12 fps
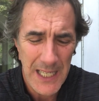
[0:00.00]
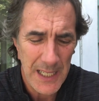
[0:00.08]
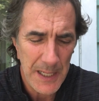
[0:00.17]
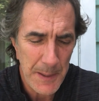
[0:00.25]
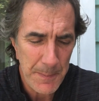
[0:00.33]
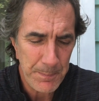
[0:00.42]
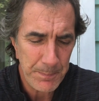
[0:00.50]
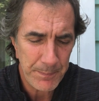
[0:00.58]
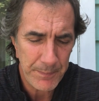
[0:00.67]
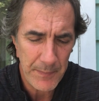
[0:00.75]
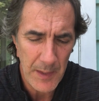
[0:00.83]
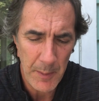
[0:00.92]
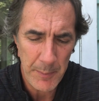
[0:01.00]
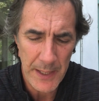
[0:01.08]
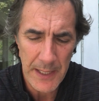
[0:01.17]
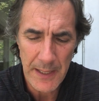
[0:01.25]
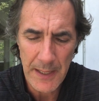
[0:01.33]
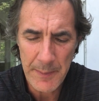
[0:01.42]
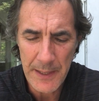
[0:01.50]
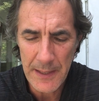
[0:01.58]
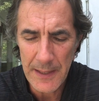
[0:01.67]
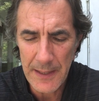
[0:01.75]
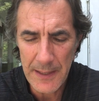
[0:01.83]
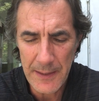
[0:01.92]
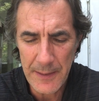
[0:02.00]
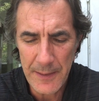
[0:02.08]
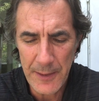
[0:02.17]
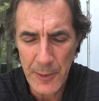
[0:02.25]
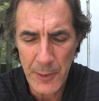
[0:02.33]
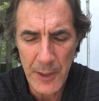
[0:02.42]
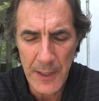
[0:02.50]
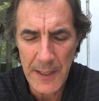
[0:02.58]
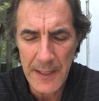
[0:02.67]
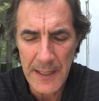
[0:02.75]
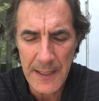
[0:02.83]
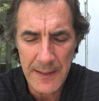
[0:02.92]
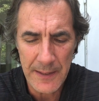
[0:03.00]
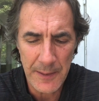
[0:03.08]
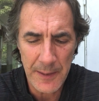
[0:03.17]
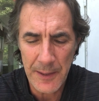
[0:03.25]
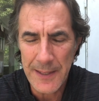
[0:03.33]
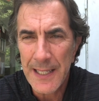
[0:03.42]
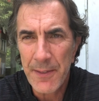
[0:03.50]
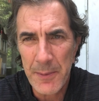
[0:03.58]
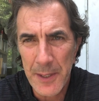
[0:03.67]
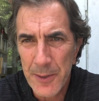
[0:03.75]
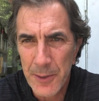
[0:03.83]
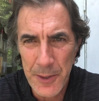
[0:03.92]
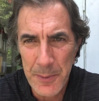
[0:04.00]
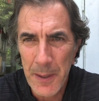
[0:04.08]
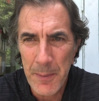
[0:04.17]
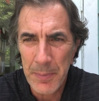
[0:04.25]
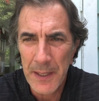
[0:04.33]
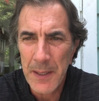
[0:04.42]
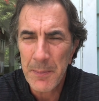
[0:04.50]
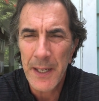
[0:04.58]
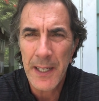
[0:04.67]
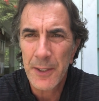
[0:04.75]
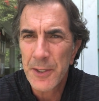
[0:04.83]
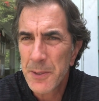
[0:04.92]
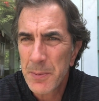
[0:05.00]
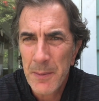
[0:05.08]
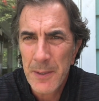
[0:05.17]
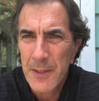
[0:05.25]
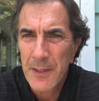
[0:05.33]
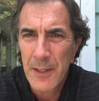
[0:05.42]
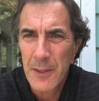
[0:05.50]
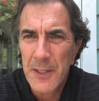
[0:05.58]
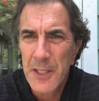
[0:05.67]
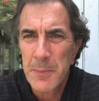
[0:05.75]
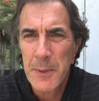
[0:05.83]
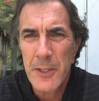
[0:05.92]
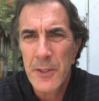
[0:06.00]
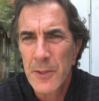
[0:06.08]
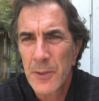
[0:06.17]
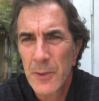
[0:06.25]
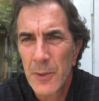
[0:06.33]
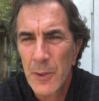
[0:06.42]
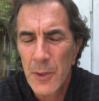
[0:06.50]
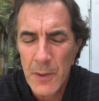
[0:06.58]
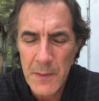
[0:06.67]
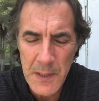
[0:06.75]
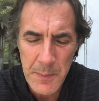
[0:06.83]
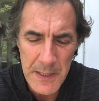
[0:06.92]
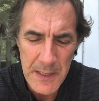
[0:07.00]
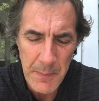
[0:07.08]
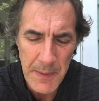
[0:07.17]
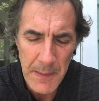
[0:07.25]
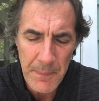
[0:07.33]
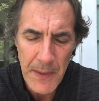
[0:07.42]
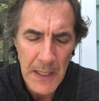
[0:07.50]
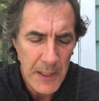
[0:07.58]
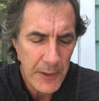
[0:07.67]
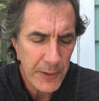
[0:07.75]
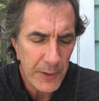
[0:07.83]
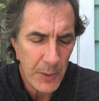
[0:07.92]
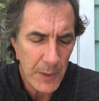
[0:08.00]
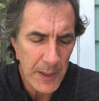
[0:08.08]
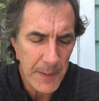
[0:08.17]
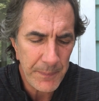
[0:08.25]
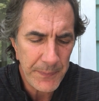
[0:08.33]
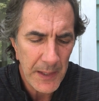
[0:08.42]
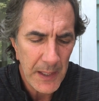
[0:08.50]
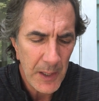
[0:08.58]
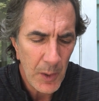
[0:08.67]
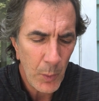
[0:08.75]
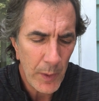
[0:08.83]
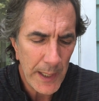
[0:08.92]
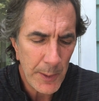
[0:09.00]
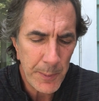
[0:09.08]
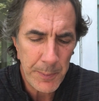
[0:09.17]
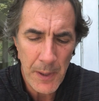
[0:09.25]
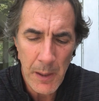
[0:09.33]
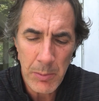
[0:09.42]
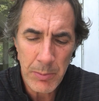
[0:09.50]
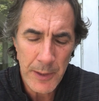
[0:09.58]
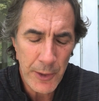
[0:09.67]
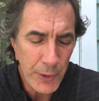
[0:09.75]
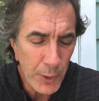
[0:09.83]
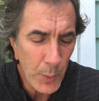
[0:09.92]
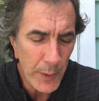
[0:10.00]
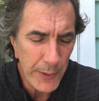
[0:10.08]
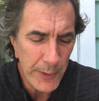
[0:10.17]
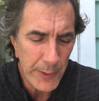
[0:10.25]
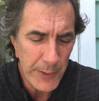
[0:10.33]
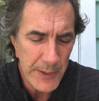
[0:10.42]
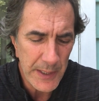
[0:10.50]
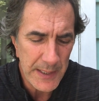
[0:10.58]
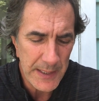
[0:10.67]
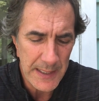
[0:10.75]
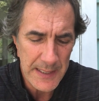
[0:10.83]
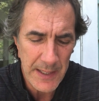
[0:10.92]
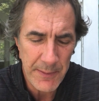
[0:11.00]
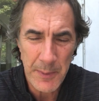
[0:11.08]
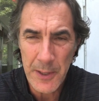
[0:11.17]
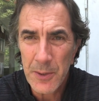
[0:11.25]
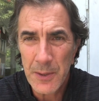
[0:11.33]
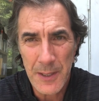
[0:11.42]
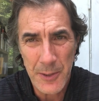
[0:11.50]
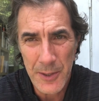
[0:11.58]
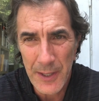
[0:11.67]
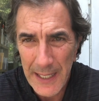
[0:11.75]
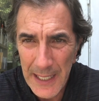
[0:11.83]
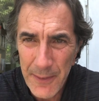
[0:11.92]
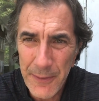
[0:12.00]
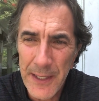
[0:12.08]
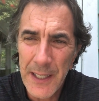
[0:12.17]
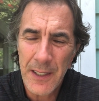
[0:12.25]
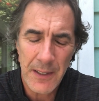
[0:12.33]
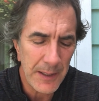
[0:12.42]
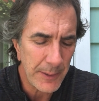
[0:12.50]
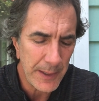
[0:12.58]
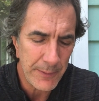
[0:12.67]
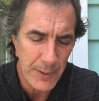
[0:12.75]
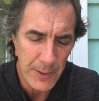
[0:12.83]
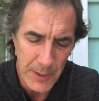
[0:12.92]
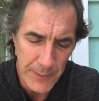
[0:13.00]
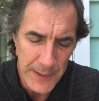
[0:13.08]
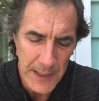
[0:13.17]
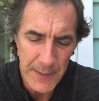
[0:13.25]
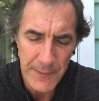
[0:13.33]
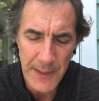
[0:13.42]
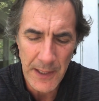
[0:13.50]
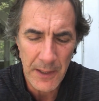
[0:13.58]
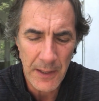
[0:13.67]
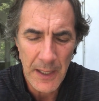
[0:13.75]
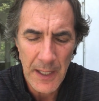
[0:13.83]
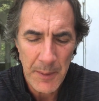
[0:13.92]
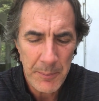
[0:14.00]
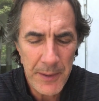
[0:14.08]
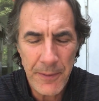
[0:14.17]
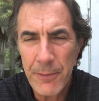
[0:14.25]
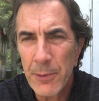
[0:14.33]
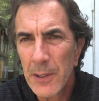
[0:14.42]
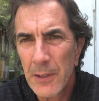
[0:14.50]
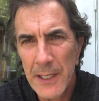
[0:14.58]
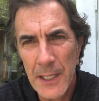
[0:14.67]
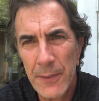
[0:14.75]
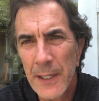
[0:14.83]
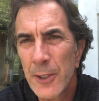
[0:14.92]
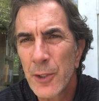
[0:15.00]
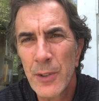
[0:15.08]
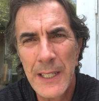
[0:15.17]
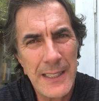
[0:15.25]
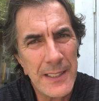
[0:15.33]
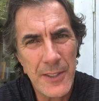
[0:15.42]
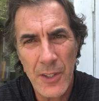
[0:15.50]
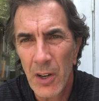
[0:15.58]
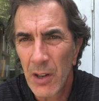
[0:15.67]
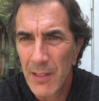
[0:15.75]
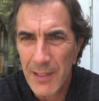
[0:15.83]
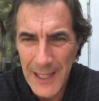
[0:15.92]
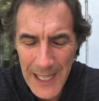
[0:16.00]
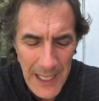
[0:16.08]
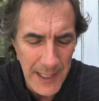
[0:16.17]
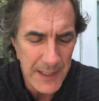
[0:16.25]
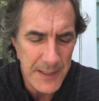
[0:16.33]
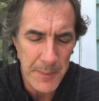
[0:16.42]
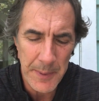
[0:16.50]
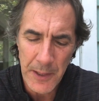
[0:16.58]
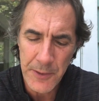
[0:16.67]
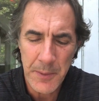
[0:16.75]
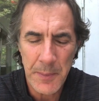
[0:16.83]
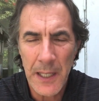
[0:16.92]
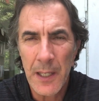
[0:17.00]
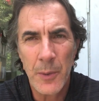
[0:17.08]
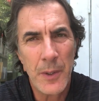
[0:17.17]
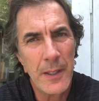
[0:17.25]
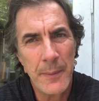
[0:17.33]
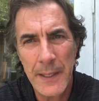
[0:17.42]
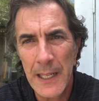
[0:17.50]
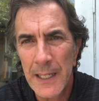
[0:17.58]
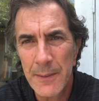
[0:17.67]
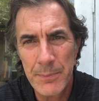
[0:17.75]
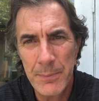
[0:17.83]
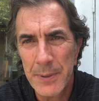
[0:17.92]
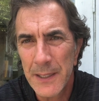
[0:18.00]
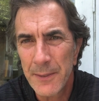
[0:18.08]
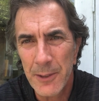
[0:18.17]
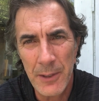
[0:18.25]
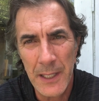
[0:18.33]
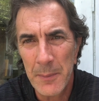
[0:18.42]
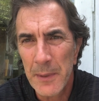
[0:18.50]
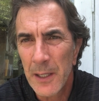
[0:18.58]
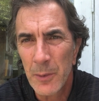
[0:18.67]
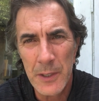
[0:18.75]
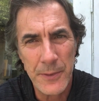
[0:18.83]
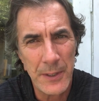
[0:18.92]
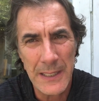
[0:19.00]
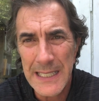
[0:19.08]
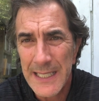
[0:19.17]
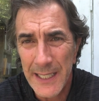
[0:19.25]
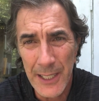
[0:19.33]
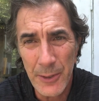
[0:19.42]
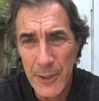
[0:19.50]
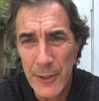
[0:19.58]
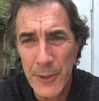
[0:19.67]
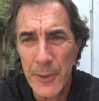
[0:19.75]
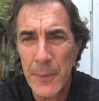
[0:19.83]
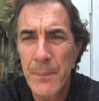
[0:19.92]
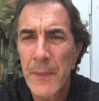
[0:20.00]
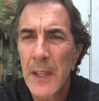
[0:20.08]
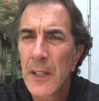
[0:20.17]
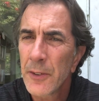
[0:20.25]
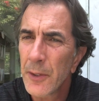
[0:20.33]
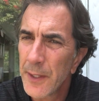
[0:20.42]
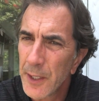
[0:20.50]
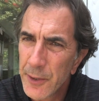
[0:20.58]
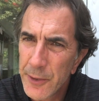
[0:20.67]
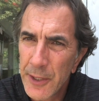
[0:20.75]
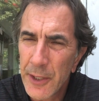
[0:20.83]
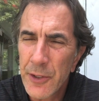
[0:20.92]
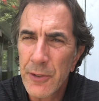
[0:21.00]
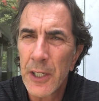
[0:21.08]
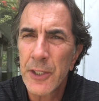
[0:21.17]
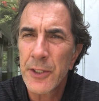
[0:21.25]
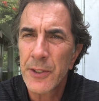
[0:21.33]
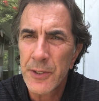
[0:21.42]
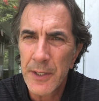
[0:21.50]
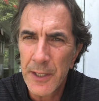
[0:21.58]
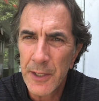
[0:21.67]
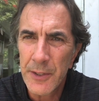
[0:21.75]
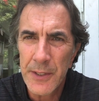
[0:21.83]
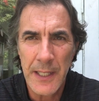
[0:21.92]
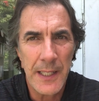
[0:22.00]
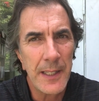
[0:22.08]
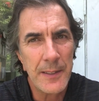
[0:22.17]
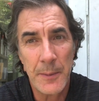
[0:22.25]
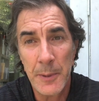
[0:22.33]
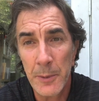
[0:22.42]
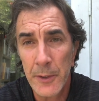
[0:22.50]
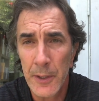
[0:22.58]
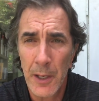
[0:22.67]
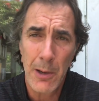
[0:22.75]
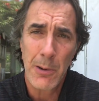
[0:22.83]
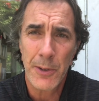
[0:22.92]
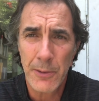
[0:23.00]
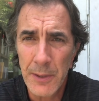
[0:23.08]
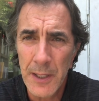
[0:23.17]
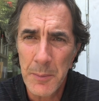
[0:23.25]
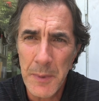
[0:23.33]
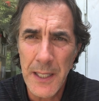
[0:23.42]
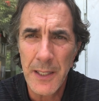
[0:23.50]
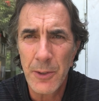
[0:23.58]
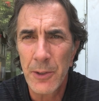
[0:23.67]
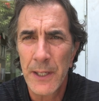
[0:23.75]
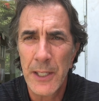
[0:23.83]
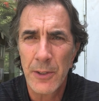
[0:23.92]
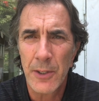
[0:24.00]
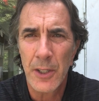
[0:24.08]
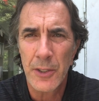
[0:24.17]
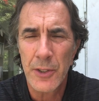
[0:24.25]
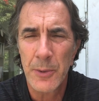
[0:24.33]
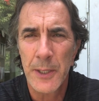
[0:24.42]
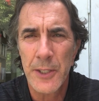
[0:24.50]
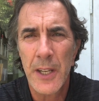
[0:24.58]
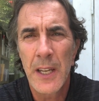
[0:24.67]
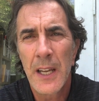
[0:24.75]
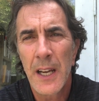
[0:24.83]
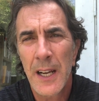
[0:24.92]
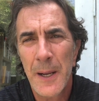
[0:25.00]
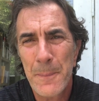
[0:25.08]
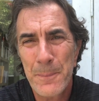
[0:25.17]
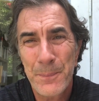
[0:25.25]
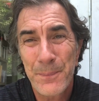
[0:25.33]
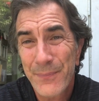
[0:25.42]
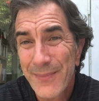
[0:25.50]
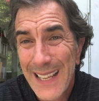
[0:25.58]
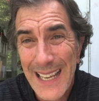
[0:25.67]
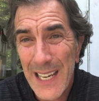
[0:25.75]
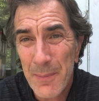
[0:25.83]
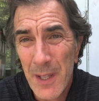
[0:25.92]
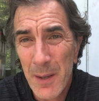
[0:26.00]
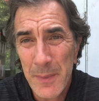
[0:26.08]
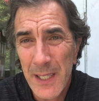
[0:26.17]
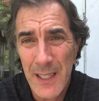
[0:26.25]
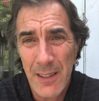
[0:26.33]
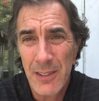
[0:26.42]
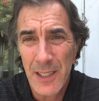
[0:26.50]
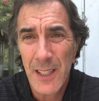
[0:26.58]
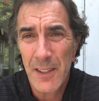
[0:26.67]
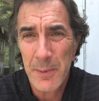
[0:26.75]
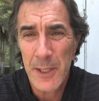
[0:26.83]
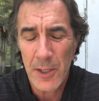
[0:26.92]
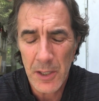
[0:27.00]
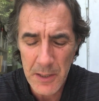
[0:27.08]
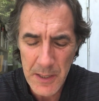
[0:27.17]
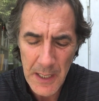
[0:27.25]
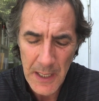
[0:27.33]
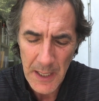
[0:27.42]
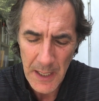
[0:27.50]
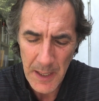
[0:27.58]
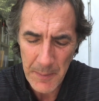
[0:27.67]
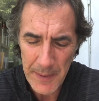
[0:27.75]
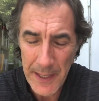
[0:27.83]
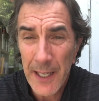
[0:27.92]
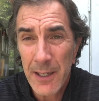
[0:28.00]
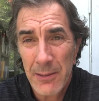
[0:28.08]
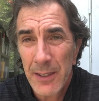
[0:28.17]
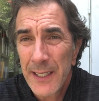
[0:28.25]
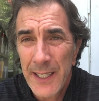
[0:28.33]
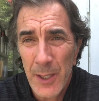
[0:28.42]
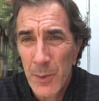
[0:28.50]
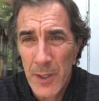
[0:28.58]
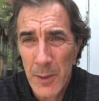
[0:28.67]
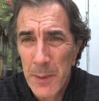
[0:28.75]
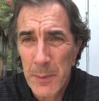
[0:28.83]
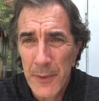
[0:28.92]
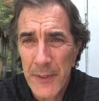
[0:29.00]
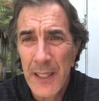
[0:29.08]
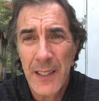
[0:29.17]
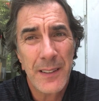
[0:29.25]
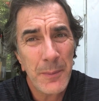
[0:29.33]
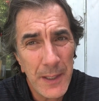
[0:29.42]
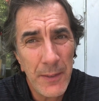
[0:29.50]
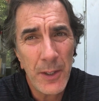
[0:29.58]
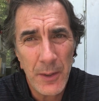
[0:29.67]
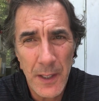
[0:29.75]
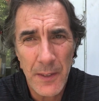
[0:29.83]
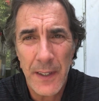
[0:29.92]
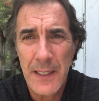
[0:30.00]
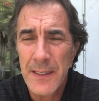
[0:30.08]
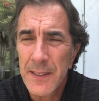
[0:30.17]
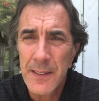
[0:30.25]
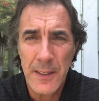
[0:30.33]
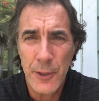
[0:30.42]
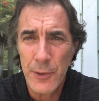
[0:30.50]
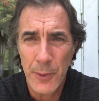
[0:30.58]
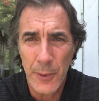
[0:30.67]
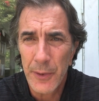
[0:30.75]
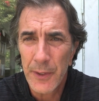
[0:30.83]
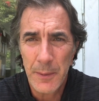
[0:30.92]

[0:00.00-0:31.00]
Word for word: Um, but I mean, you're going to need to, you know, seven months old, she's probably play biting or she's probably, you know, suspicious or, or nervous about something. So, um, what I would probably do with her at, at, seven months old is I would start hand feeding her. I would have your girlfriend hand feeding her. Be real careful. I crate this dog a lot. It's a Belgian Malinois. I mean, I believe in crating Malinois for at least a year or two so they understand structure, so they understand that. Some people can say, oh, you're really mean. You crate your dogs too much. Um, and I'm not me, and I really love my dogs, um, and I don't really care what other people say because I'm giving you the advice. This is the truth.